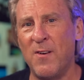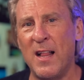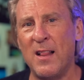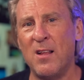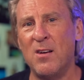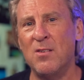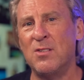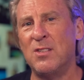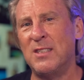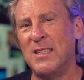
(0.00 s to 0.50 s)
and
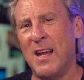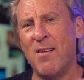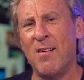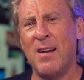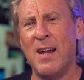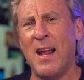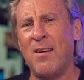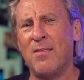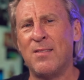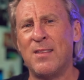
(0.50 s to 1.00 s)
fellows.
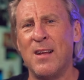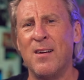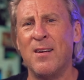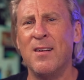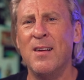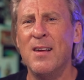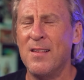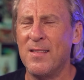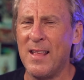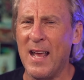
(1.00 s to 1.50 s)
Share it out
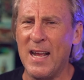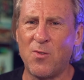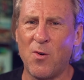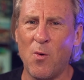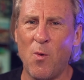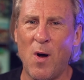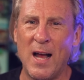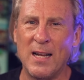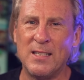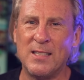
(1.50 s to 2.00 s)
there. Thanks
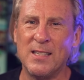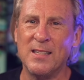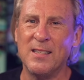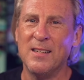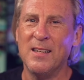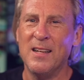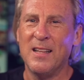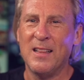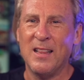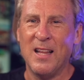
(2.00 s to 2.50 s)
for watching.
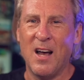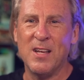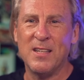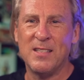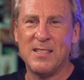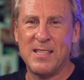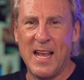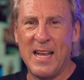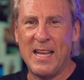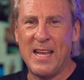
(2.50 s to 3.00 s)
Love
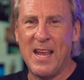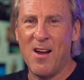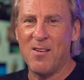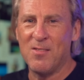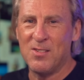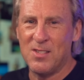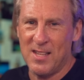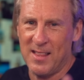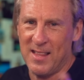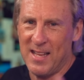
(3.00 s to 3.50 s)
you. Take
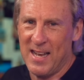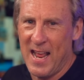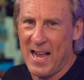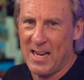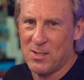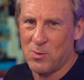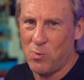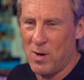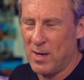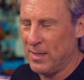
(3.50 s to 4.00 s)
care. Till the
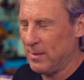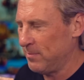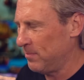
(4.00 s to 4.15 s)
next